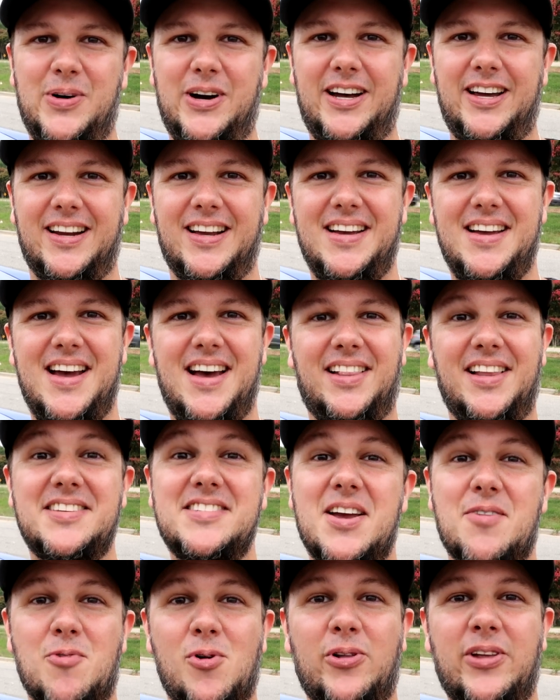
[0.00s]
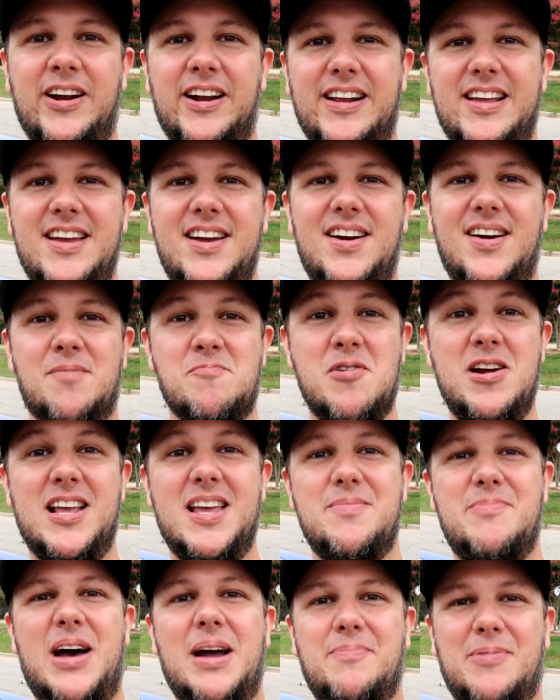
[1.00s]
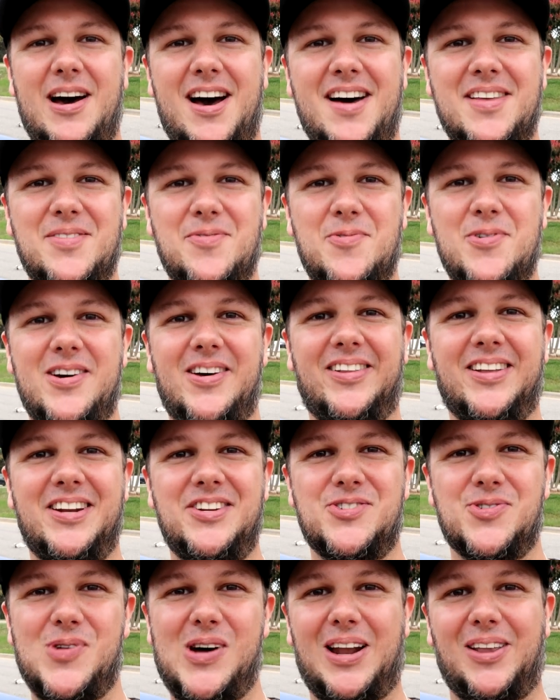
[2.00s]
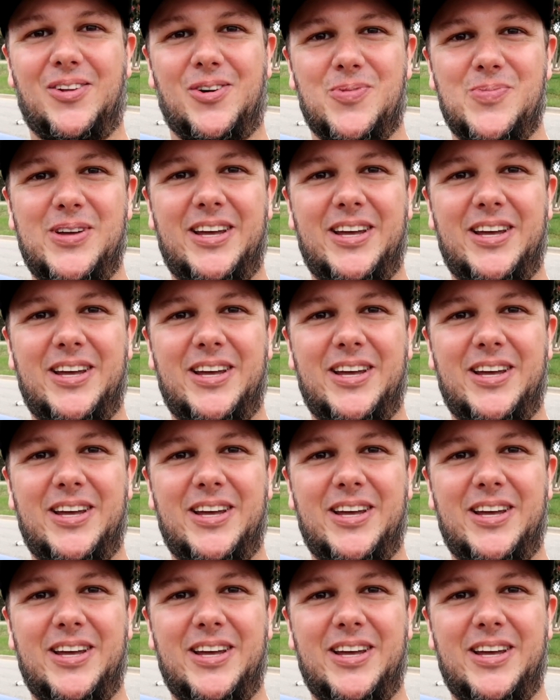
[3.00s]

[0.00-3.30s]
But let's get rolling out of here. I'm ready to get back behind the wheel and enjoy it a little